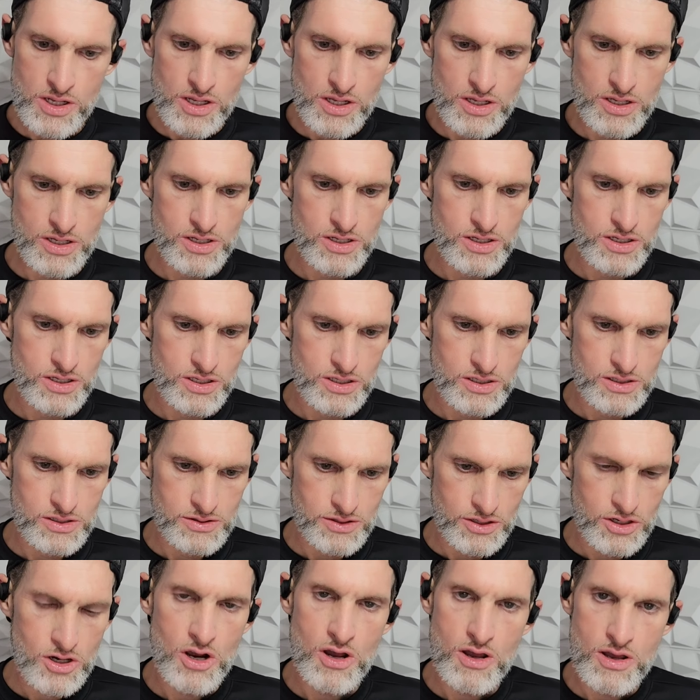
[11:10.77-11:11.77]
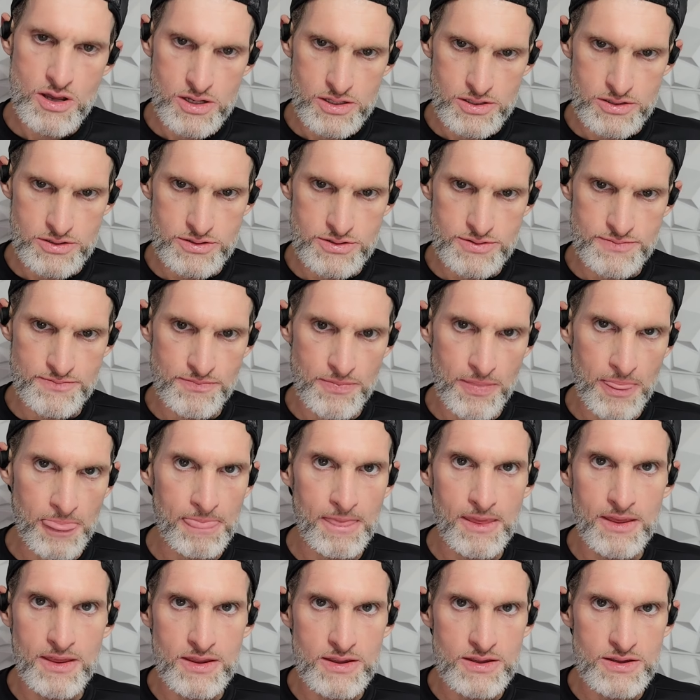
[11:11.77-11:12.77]
Uh, the cons
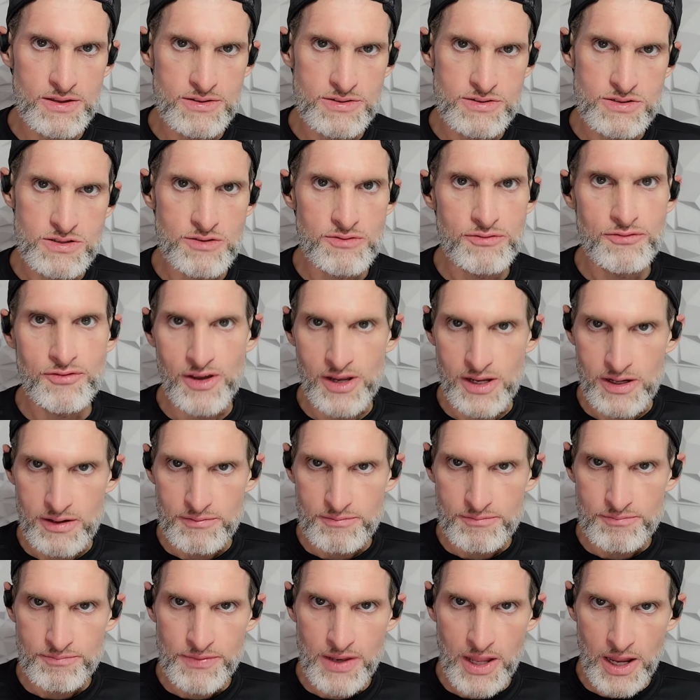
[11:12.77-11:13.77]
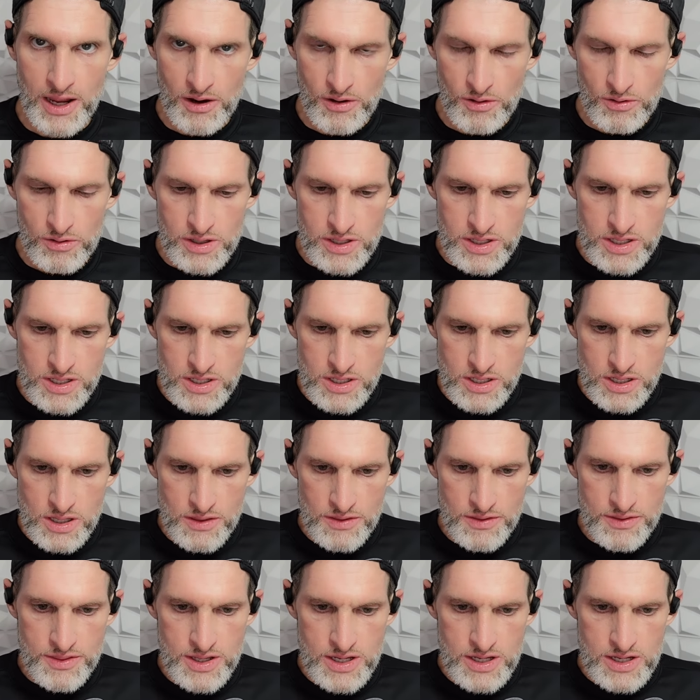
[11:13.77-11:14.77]
is the fit. Now,
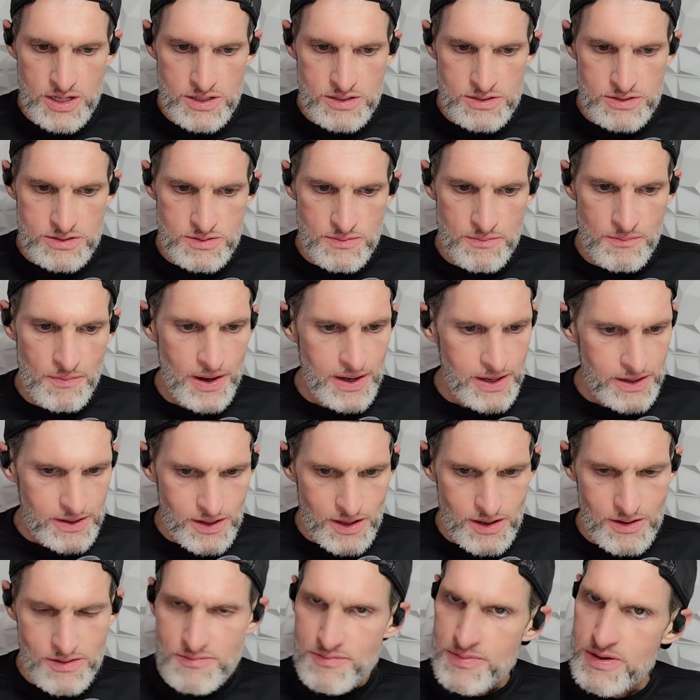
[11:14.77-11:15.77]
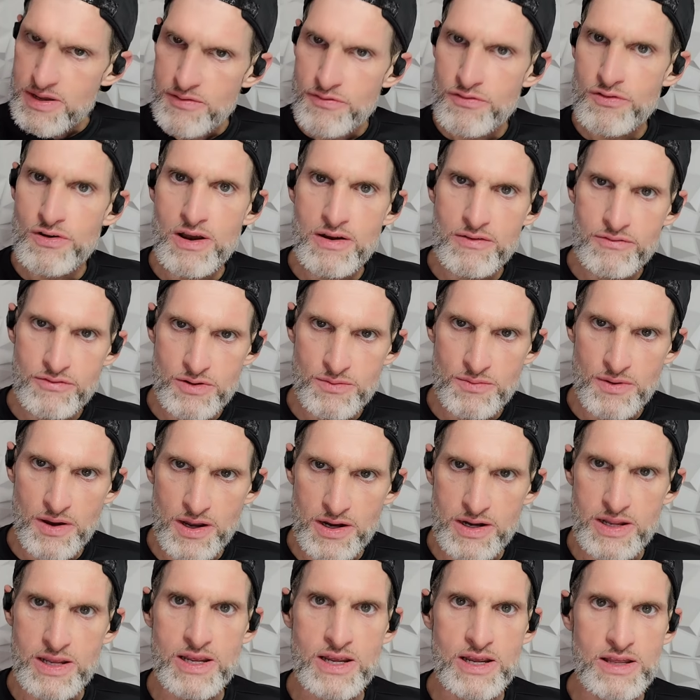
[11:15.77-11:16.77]
these might not be for
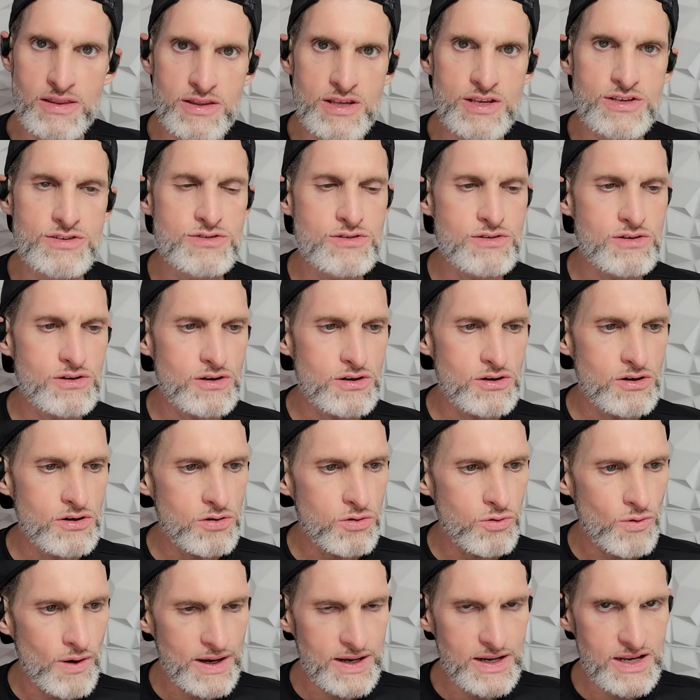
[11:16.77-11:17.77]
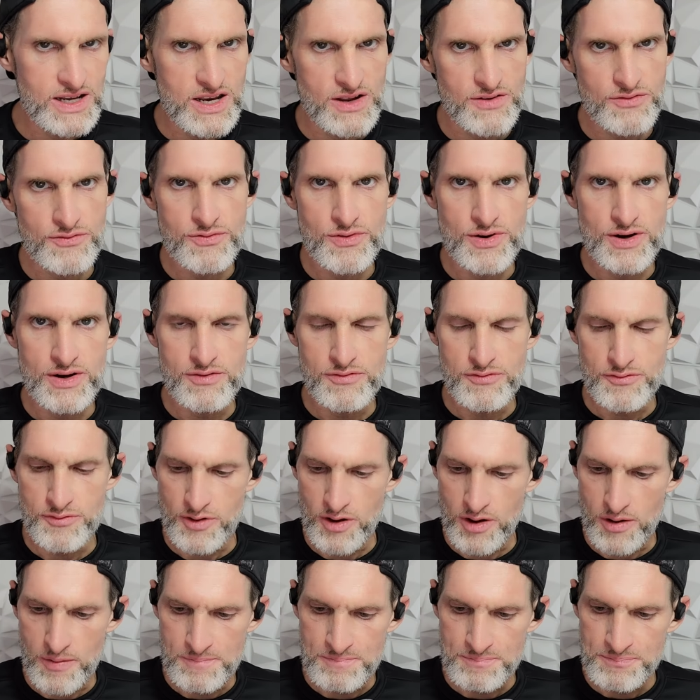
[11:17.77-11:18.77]
everybody, and these are quite different
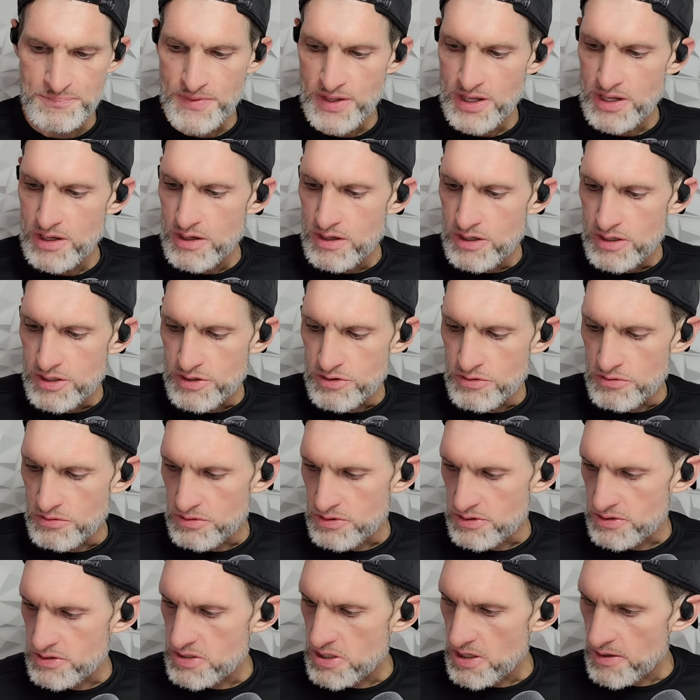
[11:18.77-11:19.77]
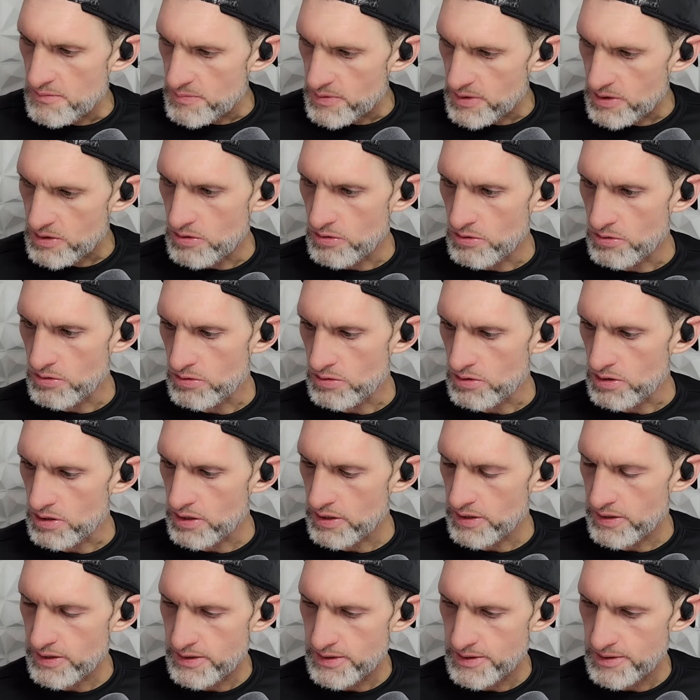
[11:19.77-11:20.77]
from your
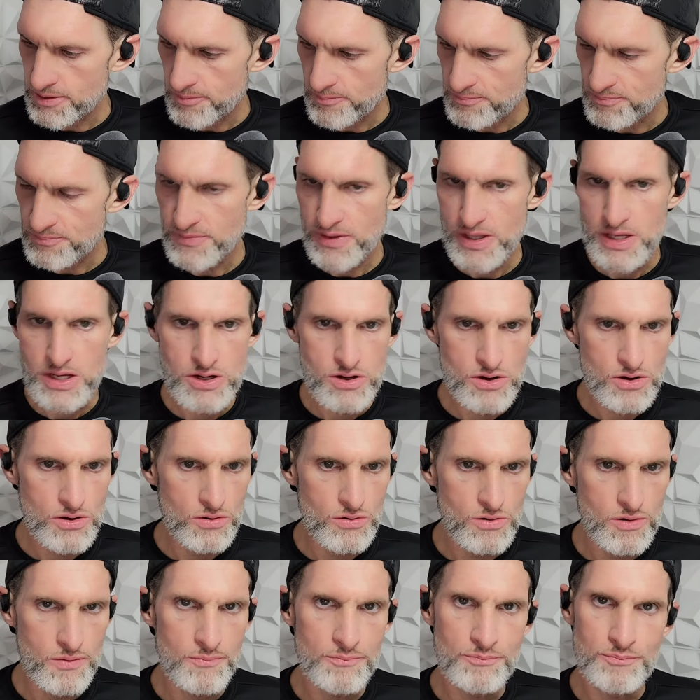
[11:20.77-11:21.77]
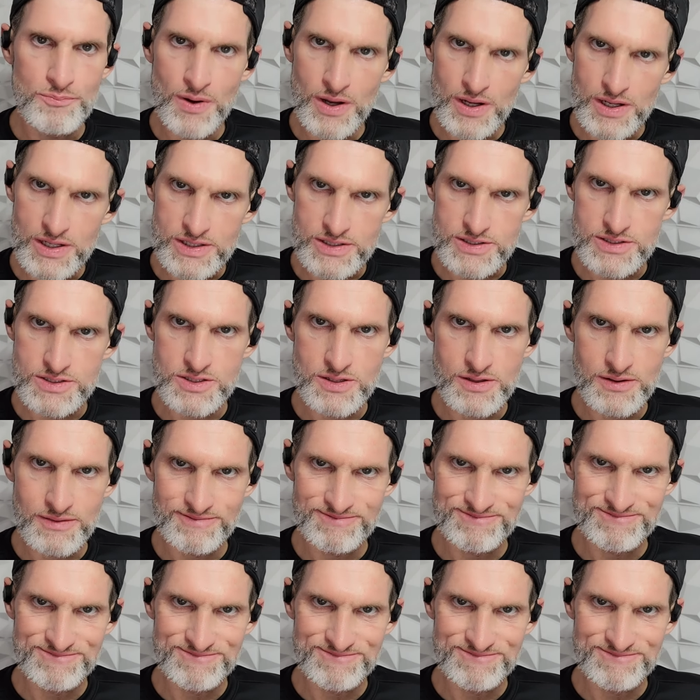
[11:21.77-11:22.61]
typical earbuds.